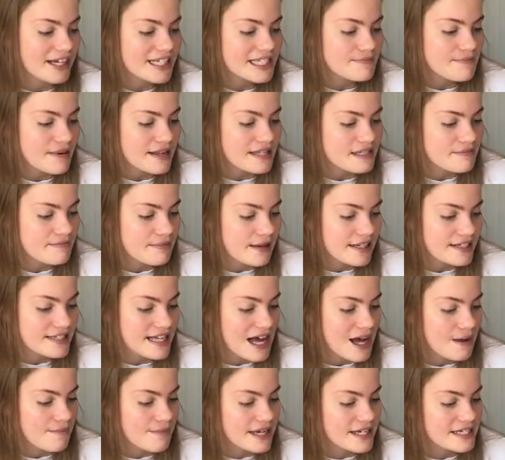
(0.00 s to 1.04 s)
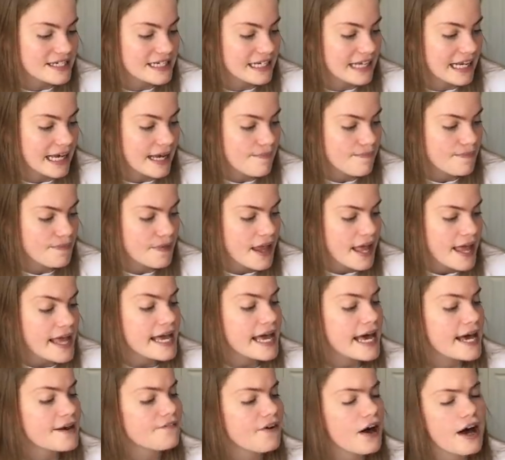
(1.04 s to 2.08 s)
Spencer burst out immediately,
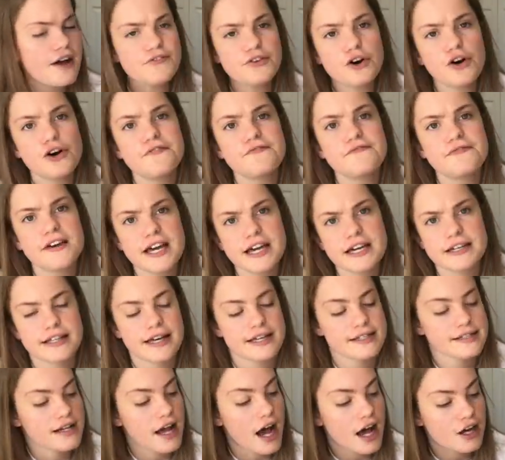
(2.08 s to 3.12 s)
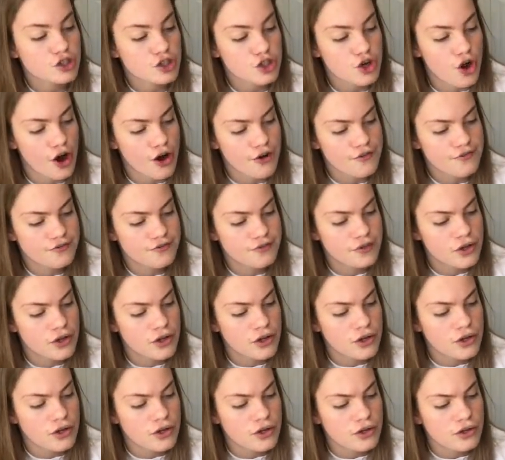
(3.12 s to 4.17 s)
"if I've got a finger that's cut off,
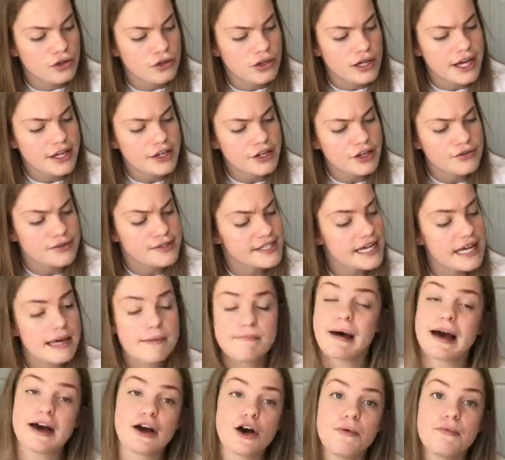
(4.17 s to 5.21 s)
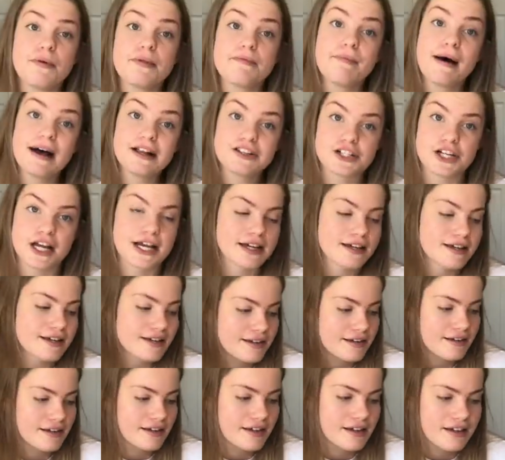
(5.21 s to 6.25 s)
can you stick it back on with
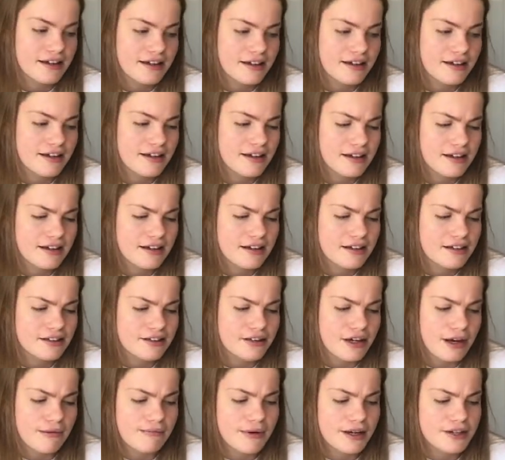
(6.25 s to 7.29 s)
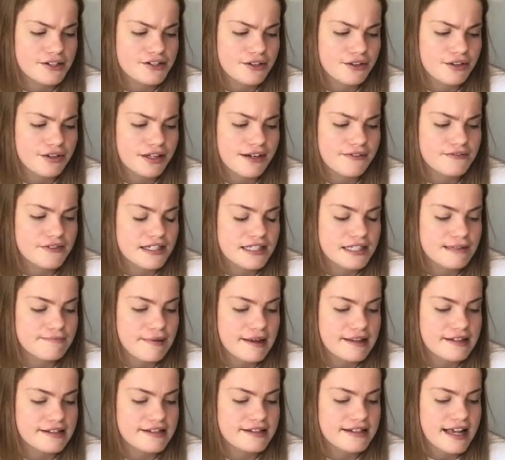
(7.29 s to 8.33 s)
magic?" Grandpa John lifted
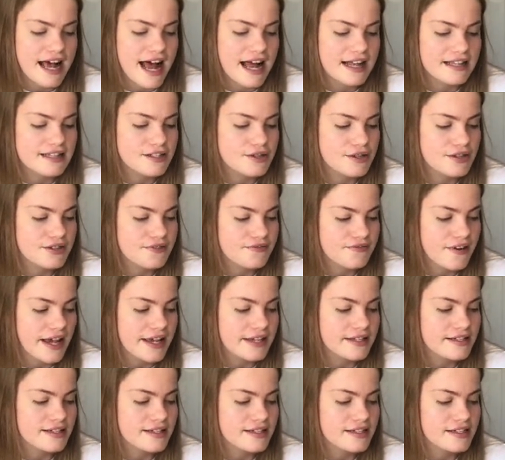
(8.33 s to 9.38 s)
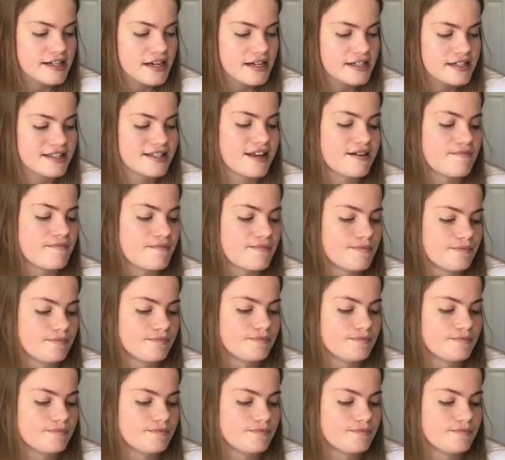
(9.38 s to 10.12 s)
Spencer's hands to his face to study them.